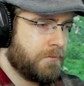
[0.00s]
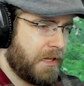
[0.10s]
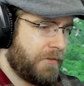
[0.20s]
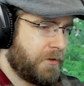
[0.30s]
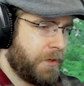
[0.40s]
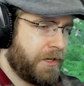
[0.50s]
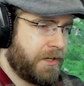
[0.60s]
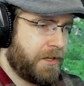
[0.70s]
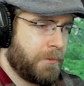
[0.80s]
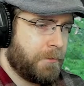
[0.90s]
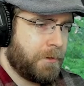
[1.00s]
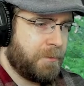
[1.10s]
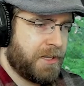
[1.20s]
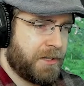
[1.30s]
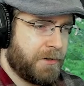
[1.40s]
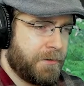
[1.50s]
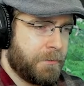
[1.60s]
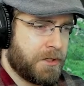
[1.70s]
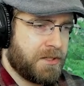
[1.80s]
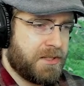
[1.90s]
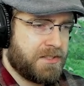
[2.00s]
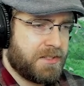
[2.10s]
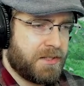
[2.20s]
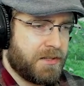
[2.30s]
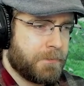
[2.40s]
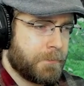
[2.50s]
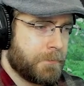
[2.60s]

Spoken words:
After waking up, we began walking east again.